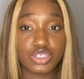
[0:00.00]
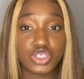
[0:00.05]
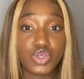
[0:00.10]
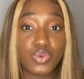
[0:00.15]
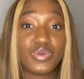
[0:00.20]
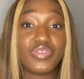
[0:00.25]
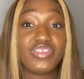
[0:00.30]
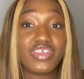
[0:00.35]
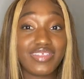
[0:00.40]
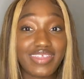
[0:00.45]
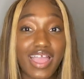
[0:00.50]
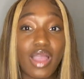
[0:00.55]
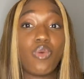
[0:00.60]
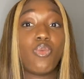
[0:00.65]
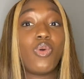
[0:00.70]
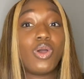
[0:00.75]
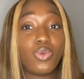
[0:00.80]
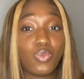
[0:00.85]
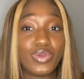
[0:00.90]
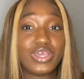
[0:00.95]
So within that
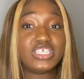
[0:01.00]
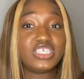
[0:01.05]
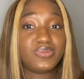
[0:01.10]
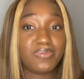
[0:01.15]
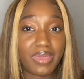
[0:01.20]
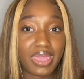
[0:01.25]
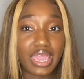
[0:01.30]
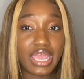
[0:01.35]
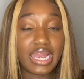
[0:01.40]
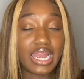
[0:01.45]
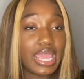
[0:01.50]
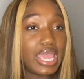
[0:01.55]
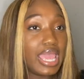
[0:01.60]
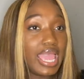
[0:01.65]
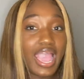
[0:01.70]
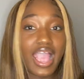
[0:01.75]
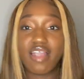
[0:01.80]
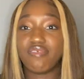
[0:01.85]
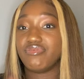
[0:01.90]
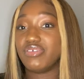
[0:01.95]
1 week span,
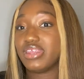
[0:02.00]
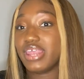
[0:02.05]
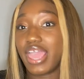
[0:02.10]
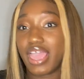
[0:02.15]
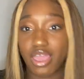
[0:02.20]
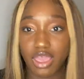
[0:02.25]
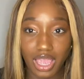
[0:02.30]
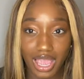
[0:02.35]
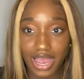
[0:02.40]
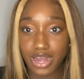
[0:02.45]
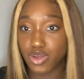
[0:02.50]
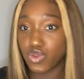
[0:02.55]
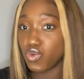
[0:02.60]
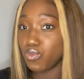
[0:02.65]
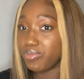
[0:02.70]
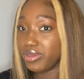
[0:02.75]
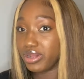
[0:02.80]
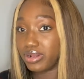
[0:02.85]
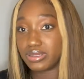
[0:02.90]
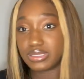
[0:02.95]
every day you got new
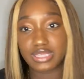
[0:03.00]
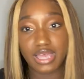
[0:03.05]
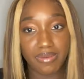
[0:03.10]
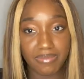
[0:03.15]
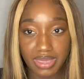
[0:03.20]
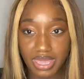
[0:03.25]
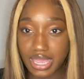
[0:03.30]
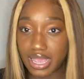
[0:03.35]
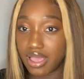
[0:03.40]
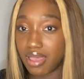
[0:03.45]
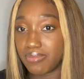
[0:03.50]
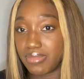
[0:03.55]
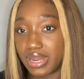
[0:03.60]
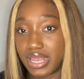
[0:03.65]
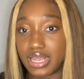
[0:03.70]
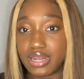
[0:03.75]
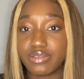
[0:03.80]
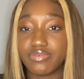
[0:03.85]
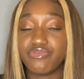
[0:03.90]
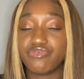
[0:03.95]
bidders coming
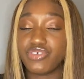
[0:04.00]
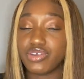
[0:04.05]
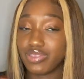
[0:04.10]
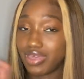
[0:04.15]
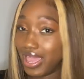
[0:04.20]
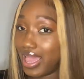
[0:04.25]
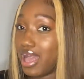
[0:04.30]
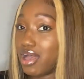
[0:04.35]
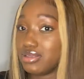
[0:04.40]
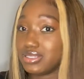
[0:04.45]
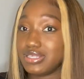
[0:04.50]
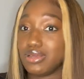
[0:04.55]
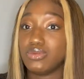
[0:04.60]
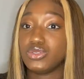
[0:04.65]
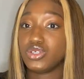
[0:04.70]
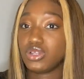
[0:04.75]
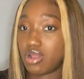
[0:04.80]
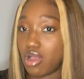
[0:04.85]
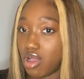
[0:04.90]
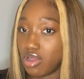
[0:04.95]
in for the house that was
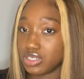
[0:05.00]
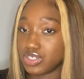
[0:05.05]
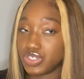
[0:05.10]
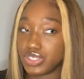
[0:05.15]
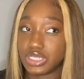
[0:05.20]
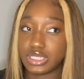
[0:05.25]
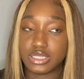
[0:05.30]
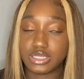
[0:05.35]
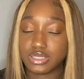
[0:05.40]
on the auction.